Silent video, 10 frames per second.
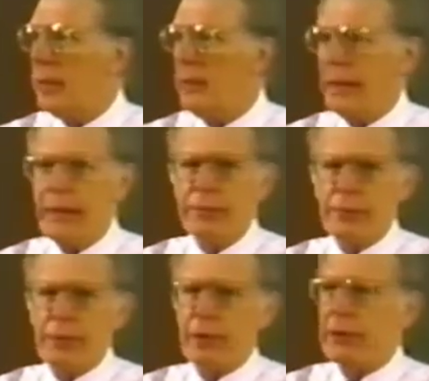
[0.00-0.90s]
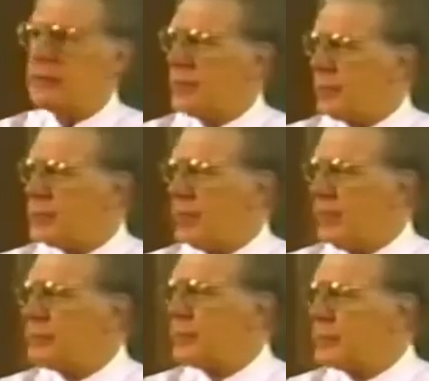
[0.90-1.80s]
I mean, after all, as long as he
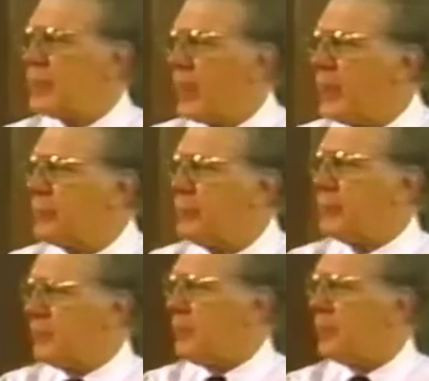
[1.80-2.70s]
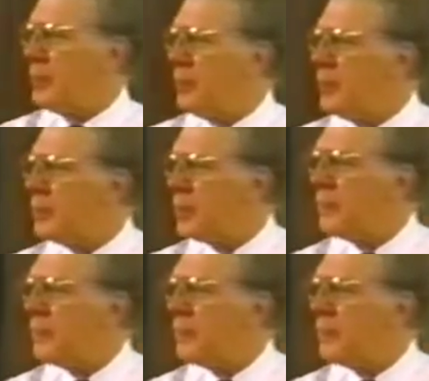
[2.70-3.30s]
gives us the output we want, we don't